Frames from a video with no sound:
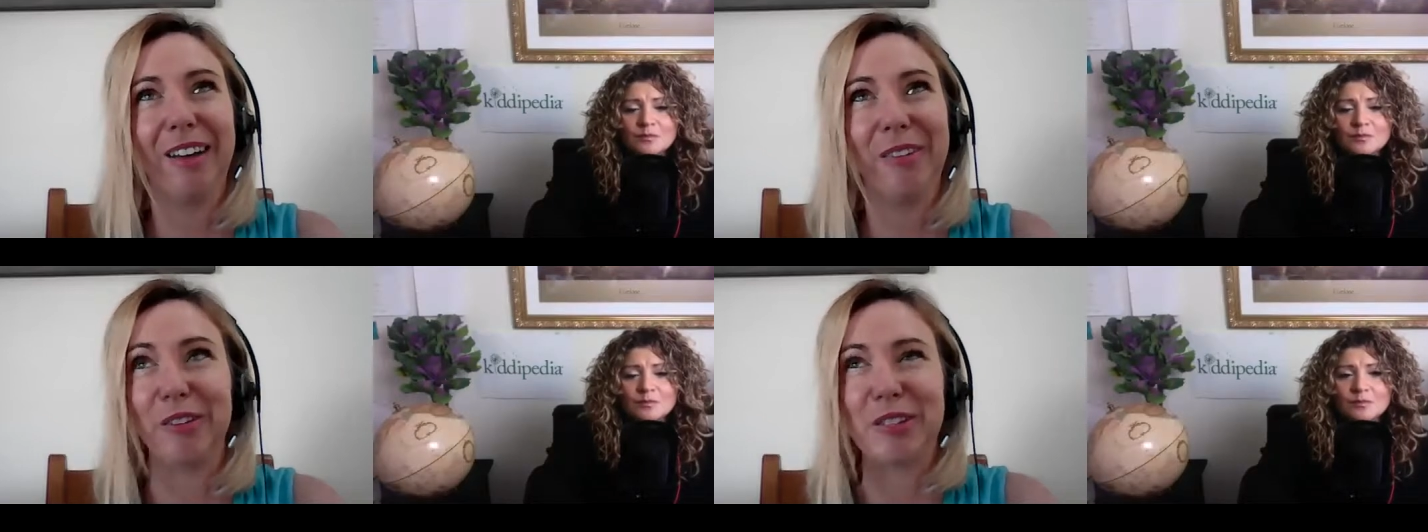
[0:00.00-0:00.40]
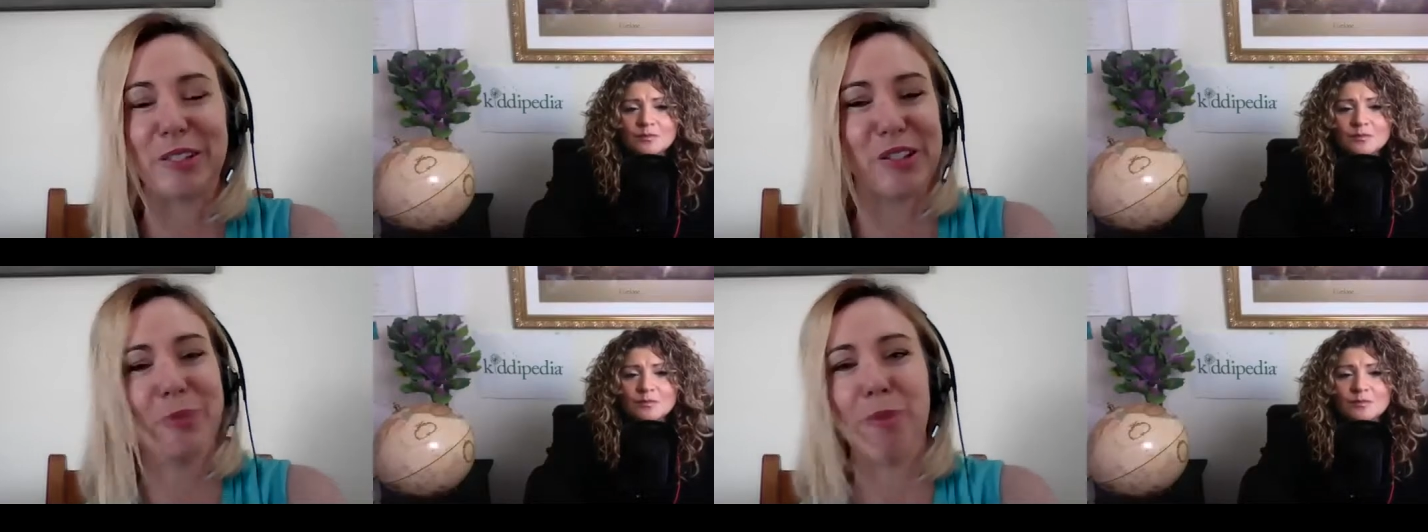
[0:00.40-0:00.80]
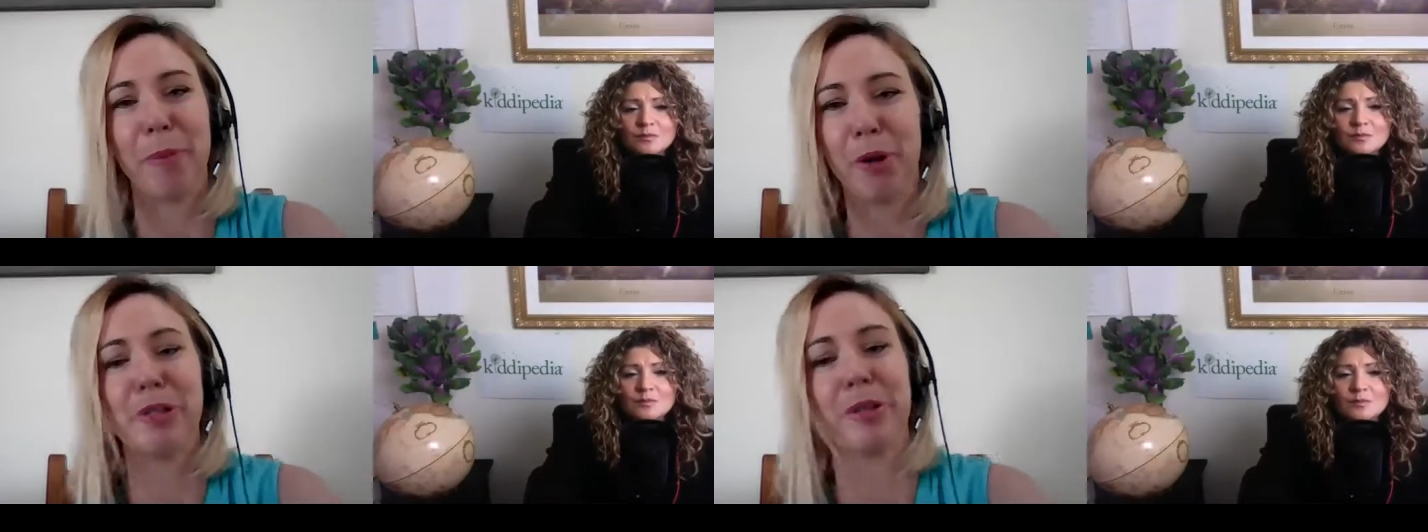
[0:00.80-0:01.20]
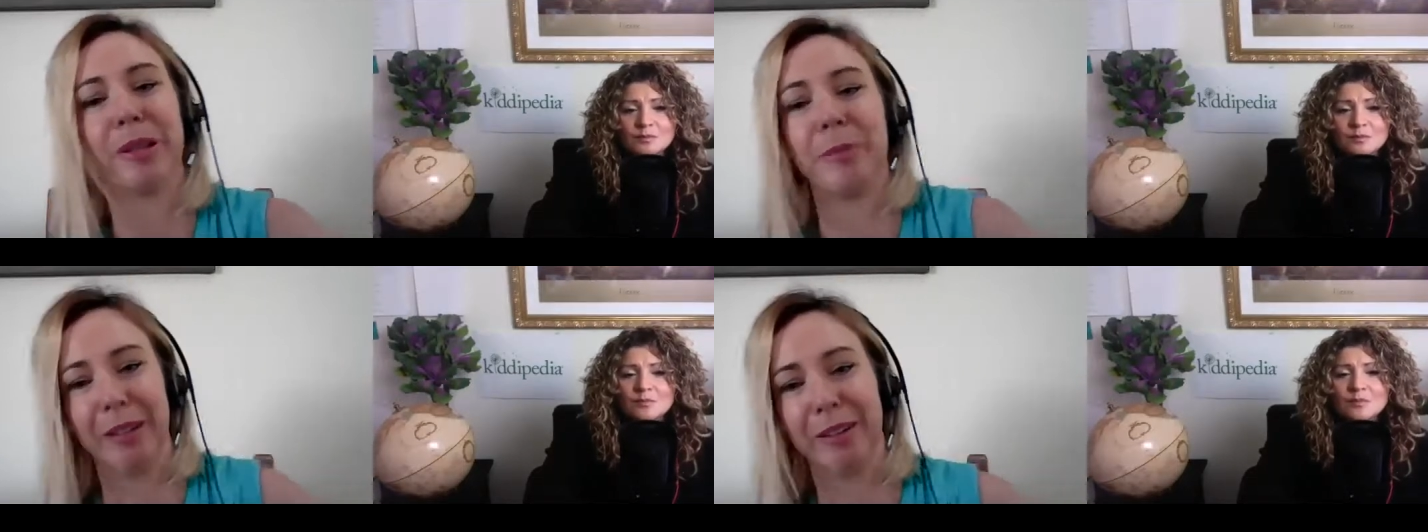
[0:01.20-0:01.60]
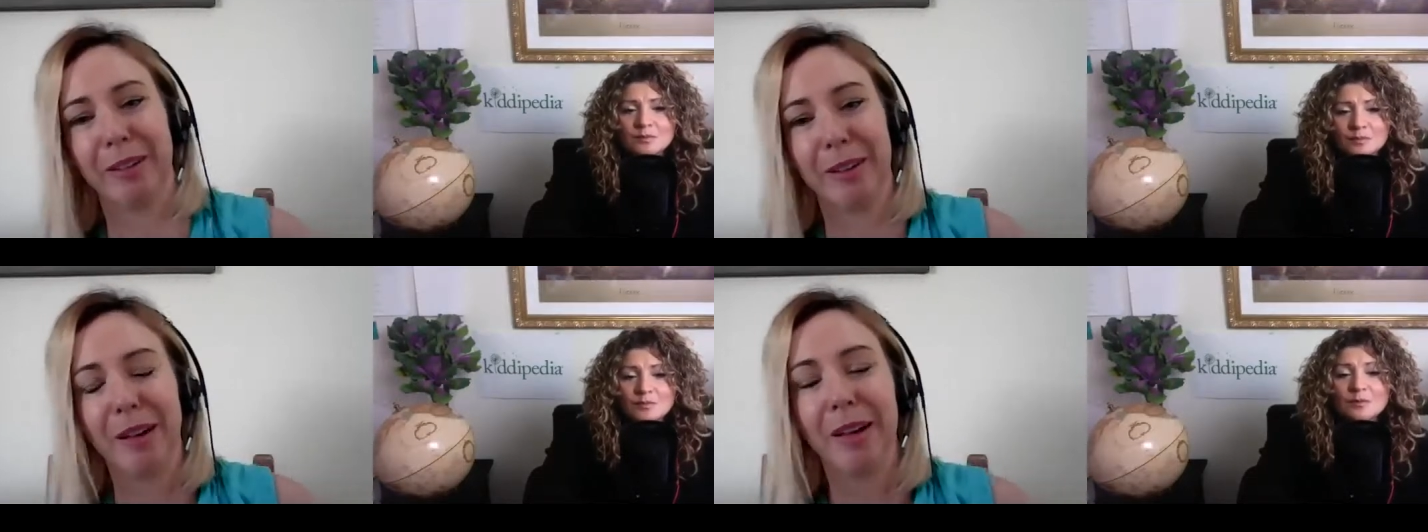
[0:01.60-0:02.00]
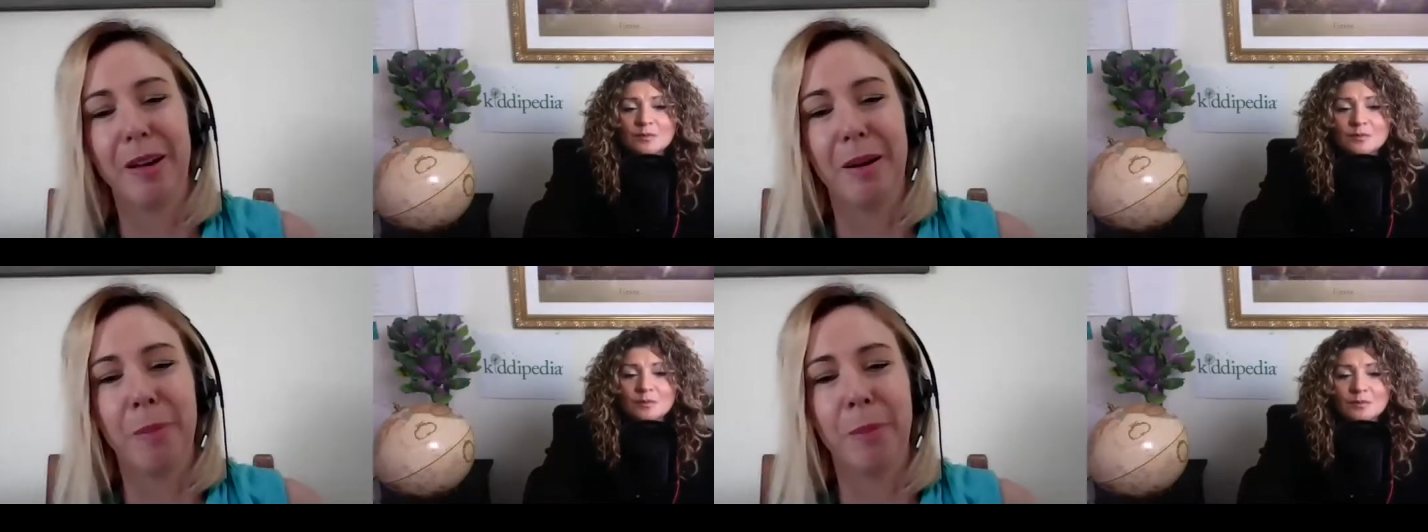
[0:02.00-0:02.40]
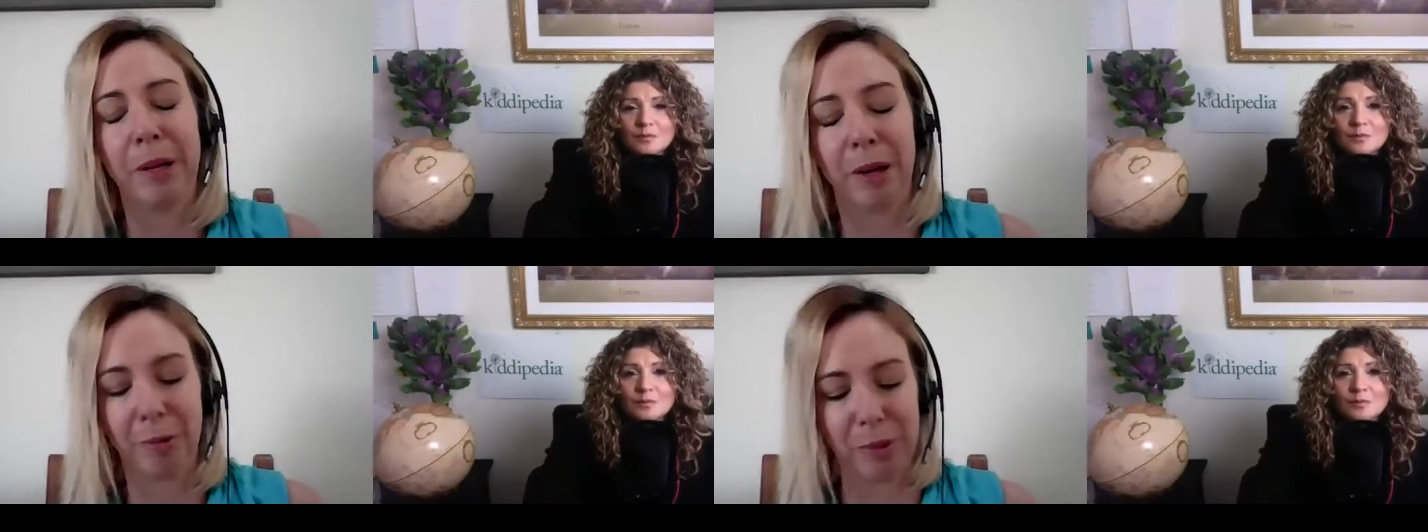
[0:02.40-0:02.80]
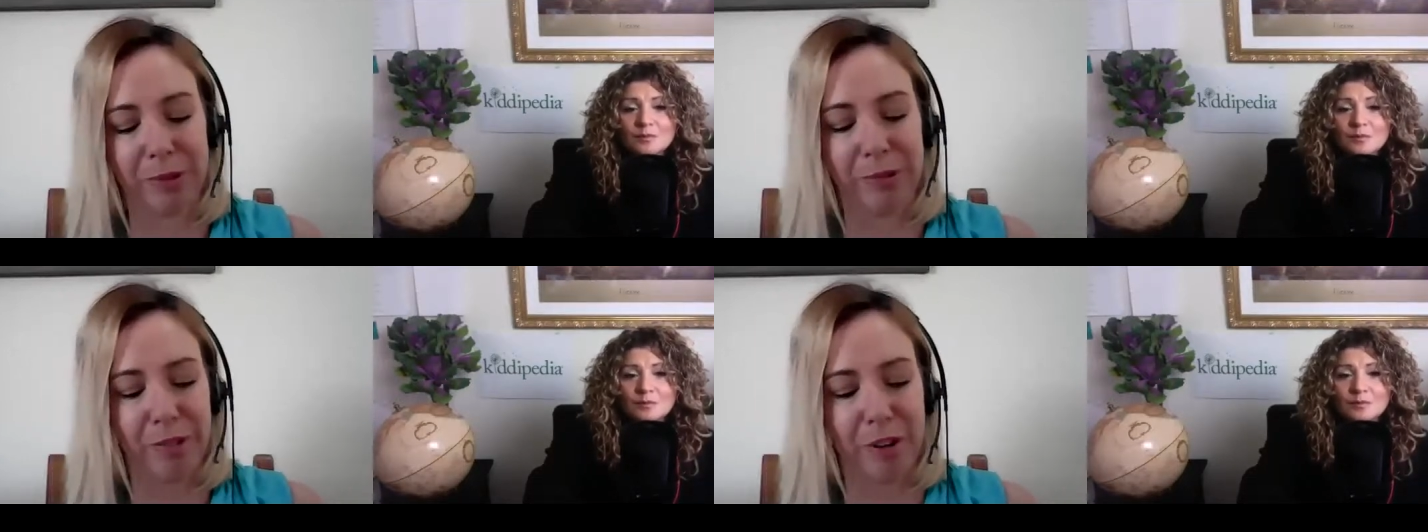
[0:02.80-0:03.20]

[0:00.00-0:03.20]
Speaker 1: it's just my personal opinion but i would